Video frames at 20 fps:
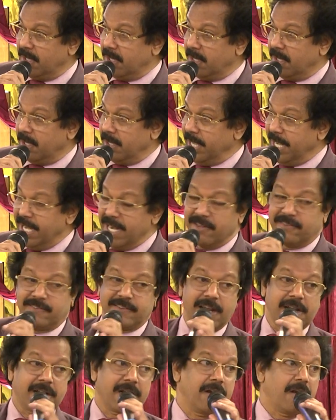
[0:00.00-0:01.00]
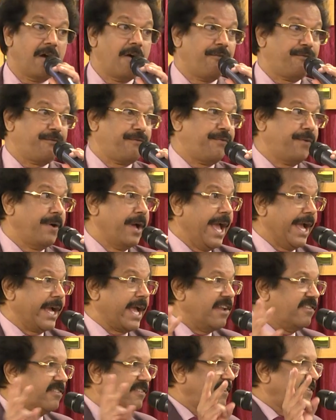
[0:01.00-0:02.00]
Inner circle of
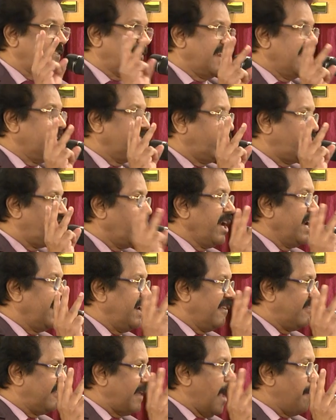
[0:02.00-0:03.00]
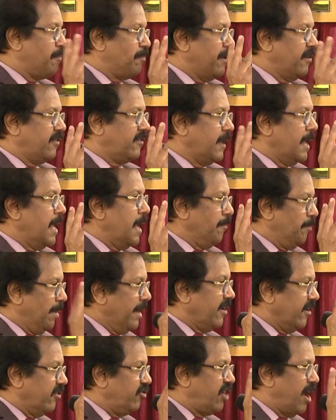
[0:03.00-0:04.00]
consisting three disciples,
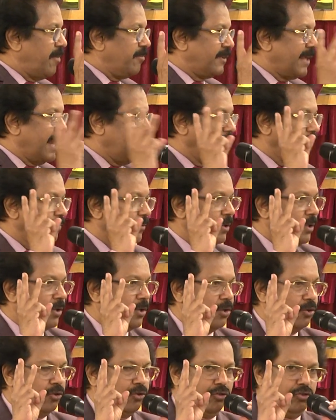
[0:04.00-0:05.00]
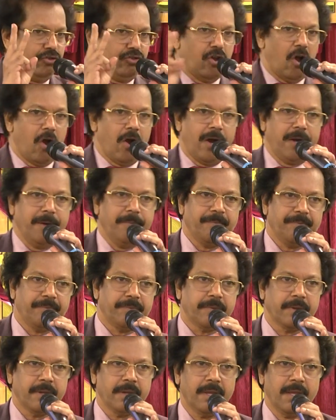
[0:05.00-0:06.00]
Peter, James and John.
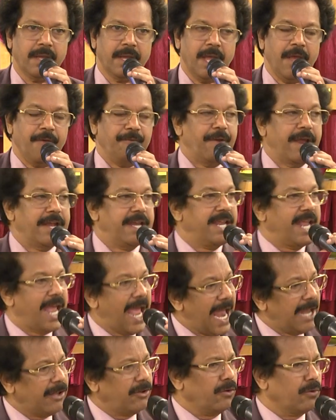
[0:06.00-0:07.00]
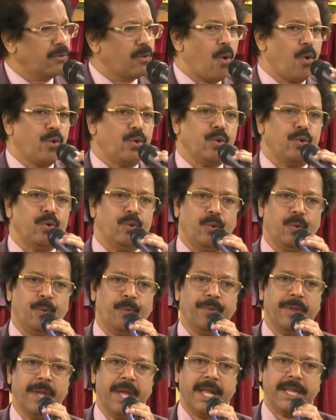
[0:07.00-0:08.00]
When he had to go to
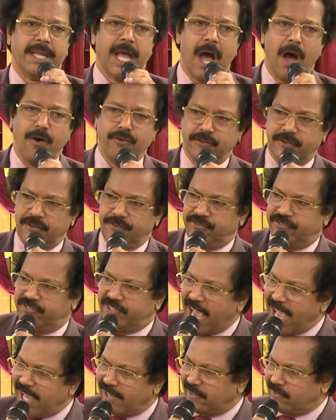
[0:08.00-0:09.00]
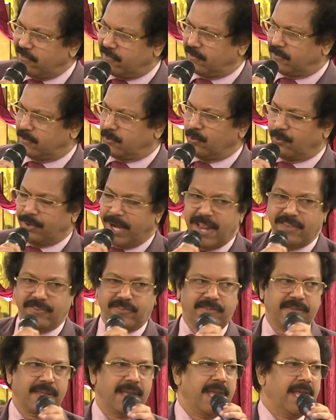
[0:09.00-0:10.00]
the house of Jairus to
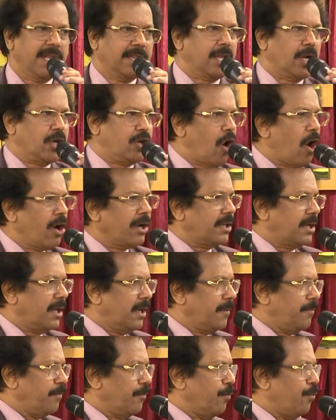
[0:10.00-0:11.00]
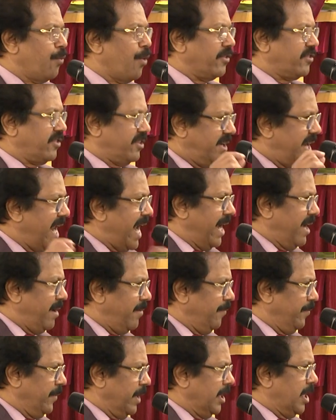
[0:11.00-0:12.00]
raise the daughter who was dead,
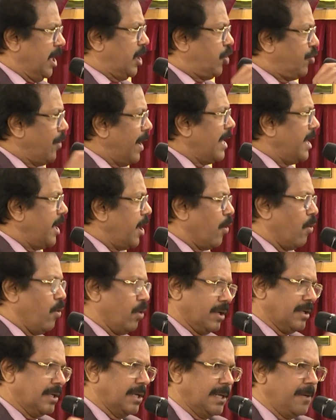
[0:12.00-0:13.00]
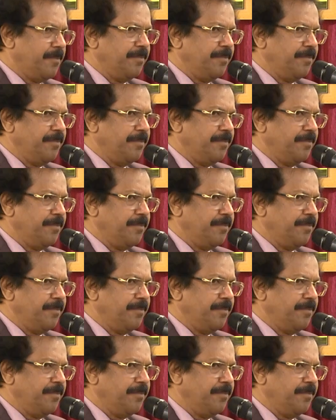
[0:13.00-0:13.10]
the twelve-year-old girl,